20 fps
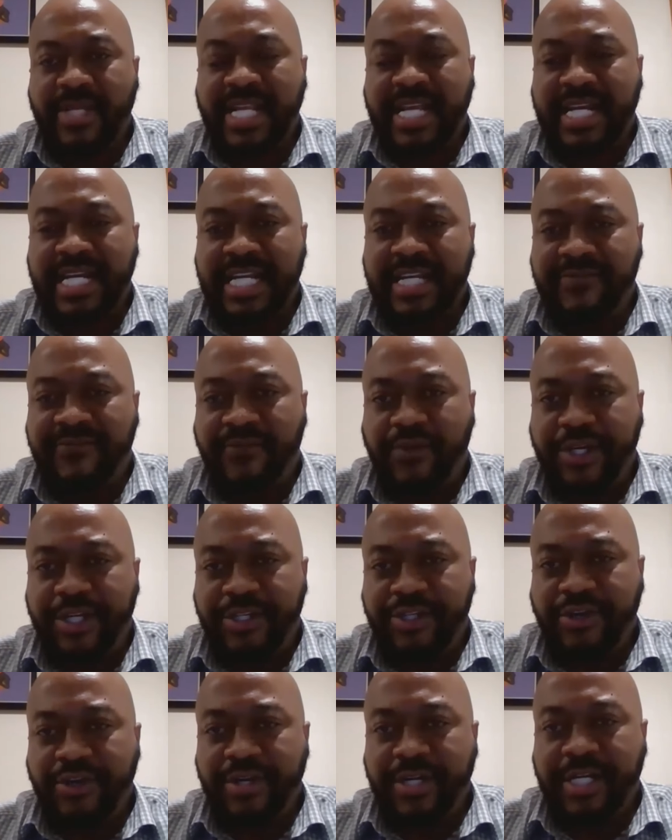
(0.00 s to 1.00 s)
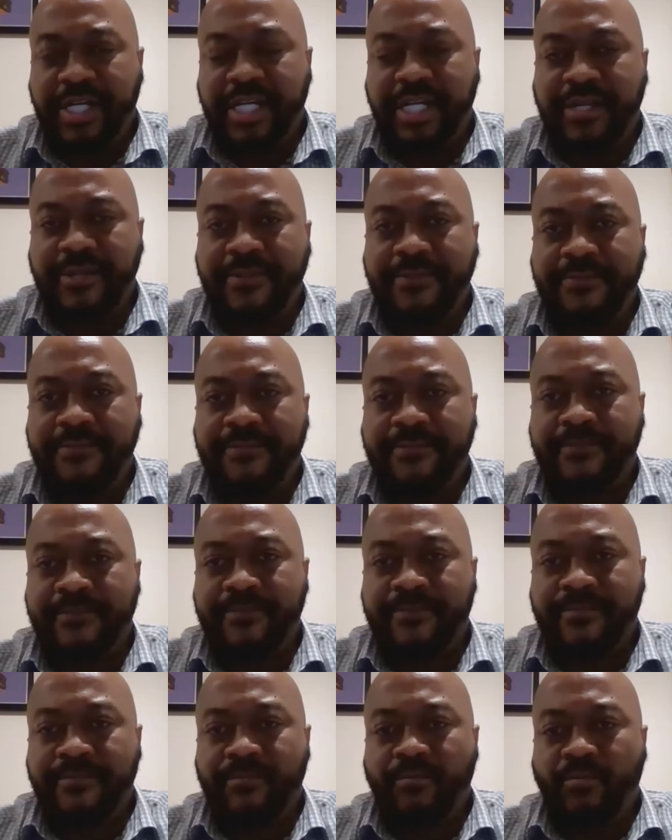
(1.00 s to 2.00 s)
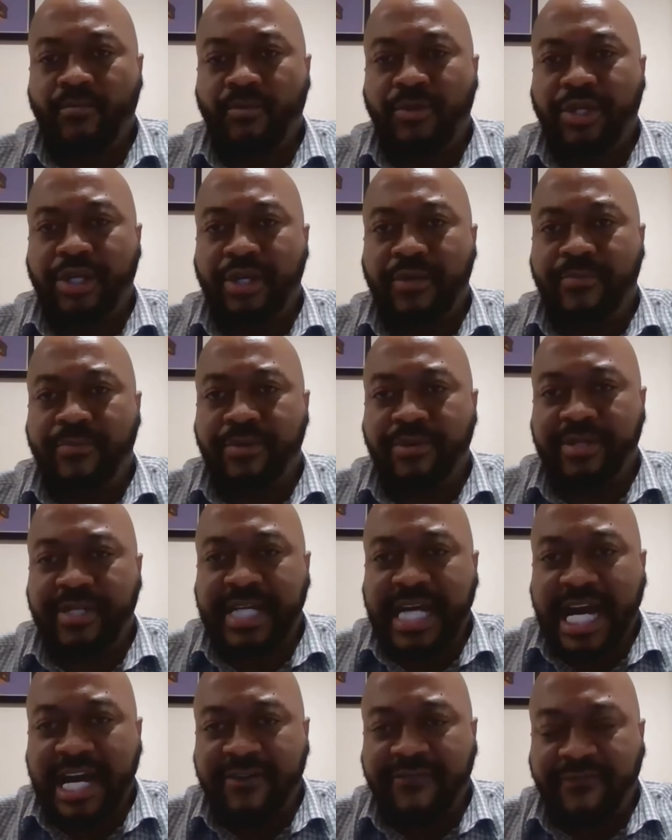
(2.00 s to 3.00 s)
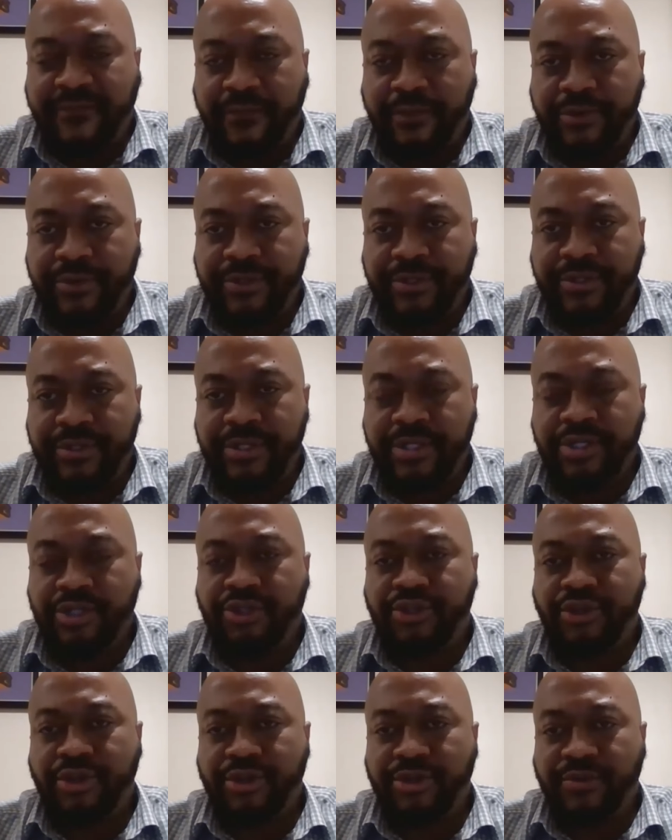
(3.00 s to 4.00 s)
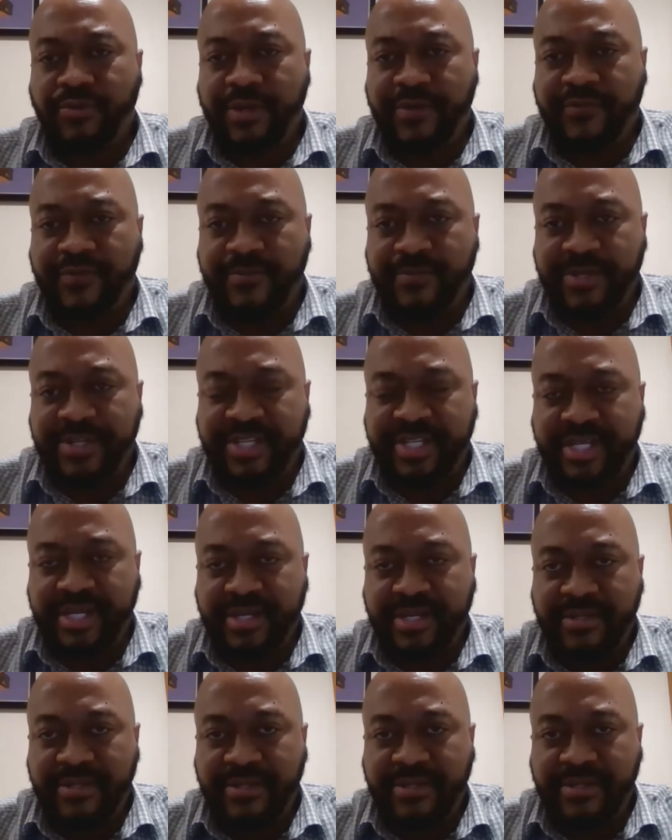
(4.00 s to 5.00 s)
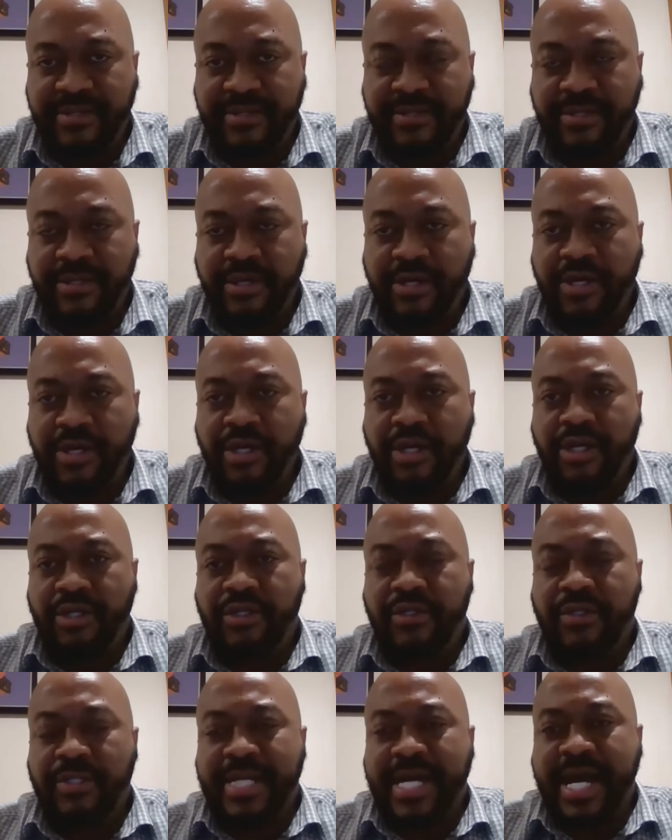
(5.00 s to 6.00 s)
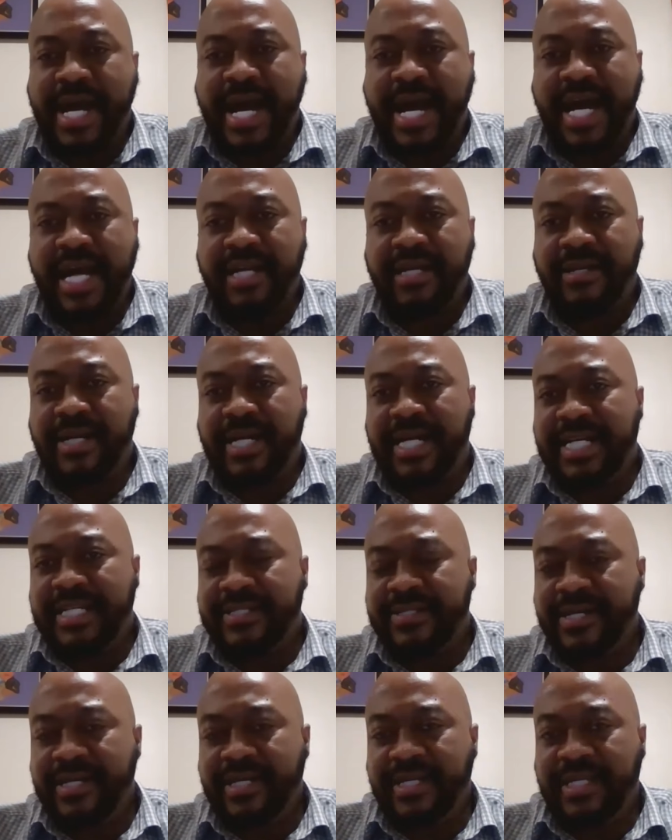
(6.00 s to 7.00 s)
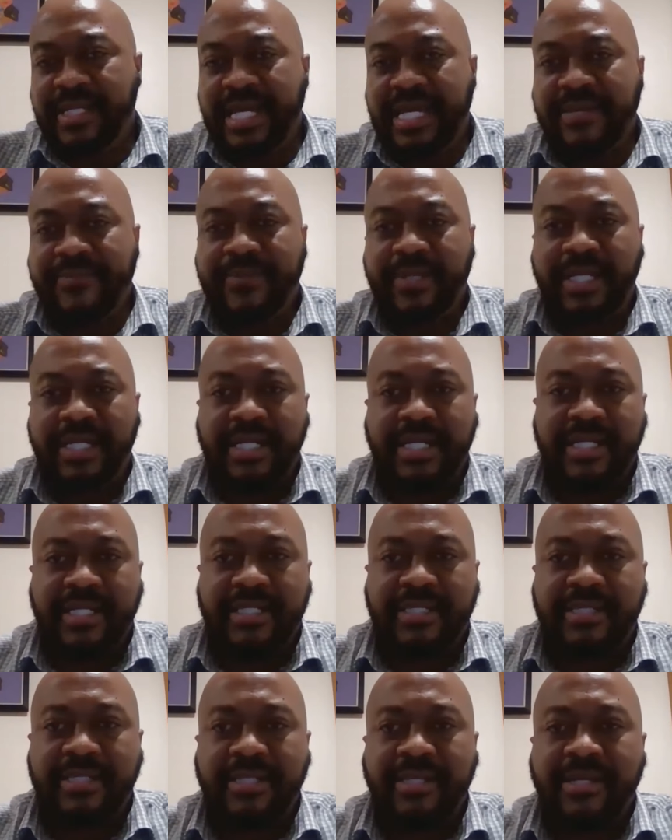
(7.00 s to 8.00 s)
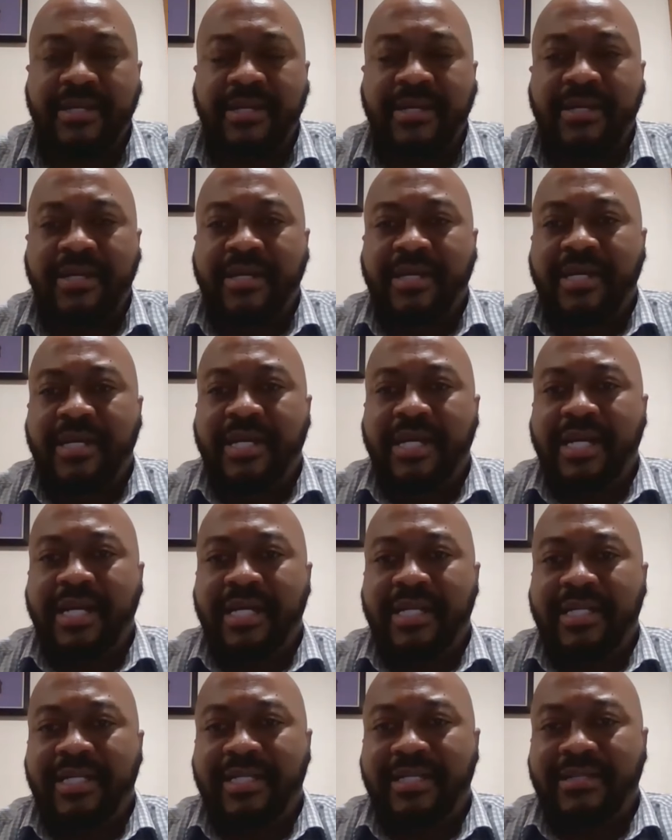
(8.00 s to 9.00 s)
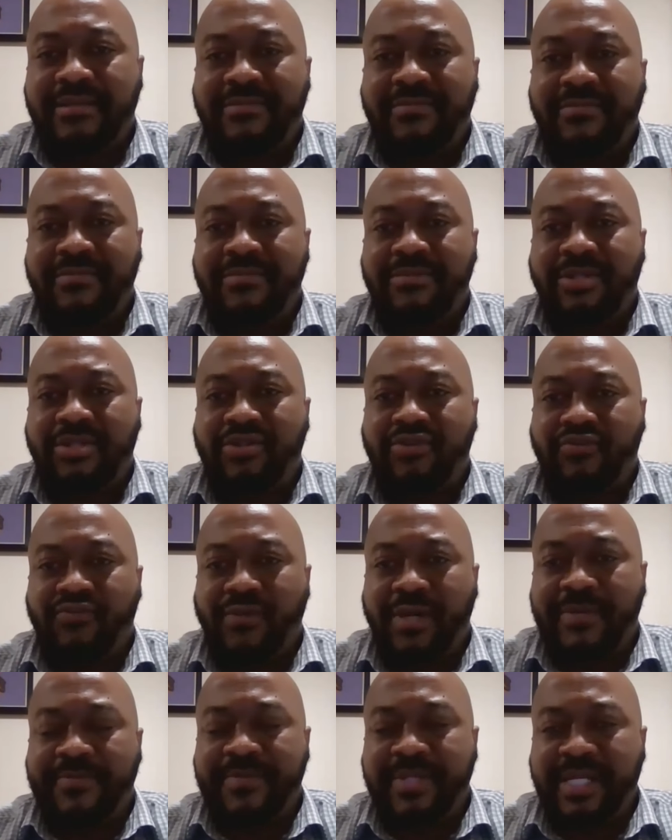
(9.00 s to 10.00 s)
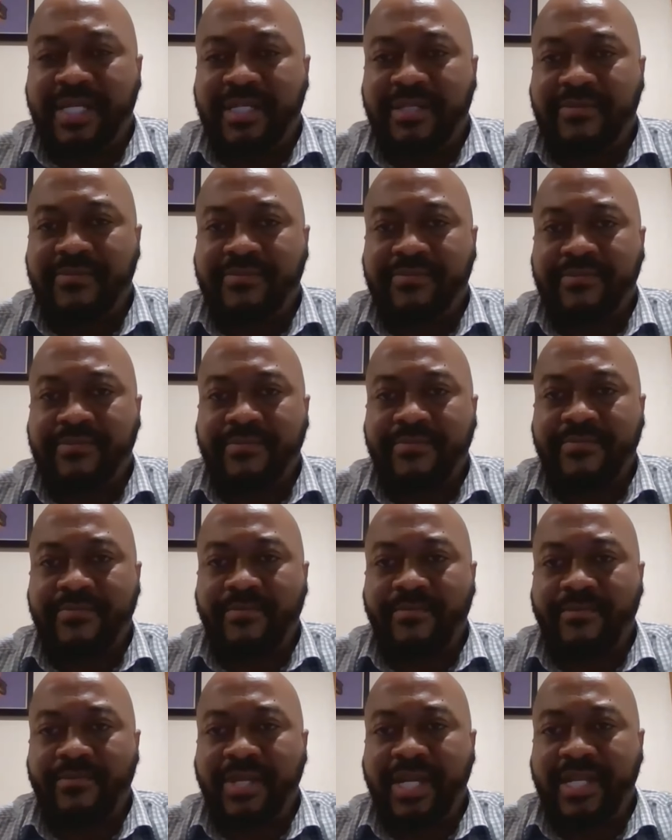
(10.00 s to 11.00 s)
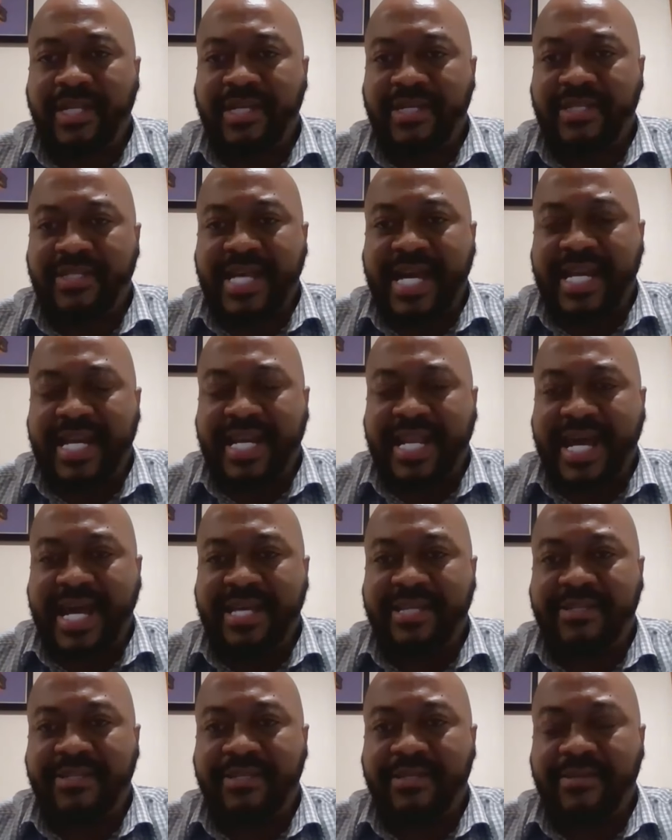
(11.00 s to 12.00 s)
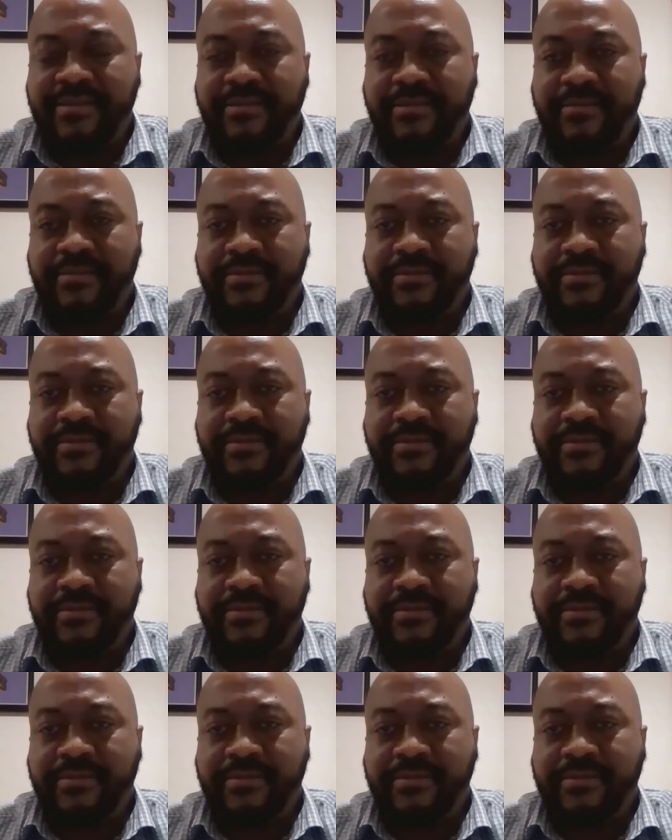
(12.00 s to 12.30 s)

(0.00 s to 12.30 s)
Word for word: Live for eternity you know, put God first, turn away from your sins, do not idolize anything because it's corrupted, it does not last.